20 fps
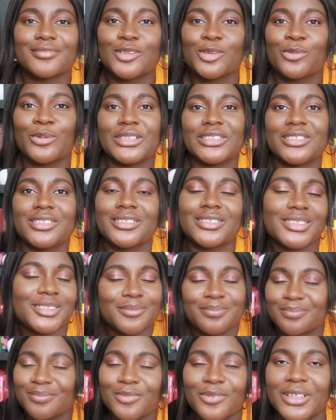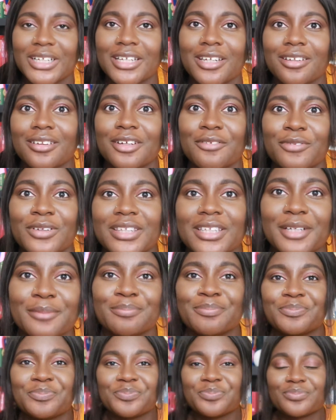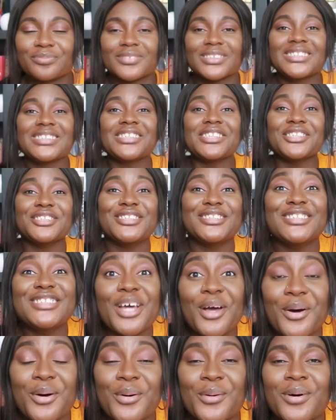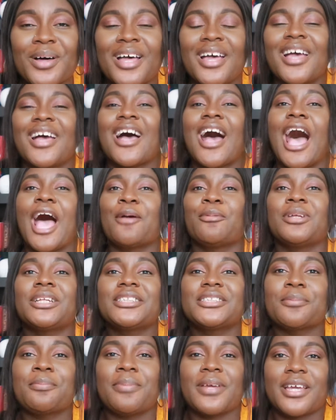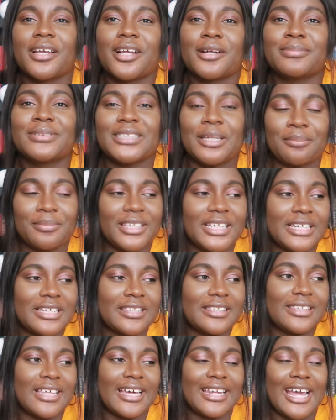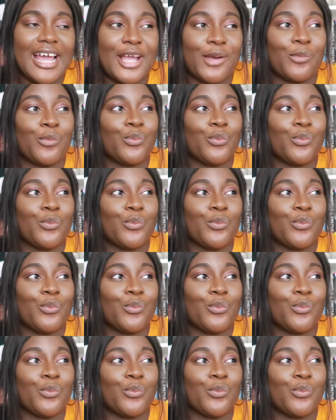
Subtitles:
we're gonna live with it. So I wanted to pick up something that I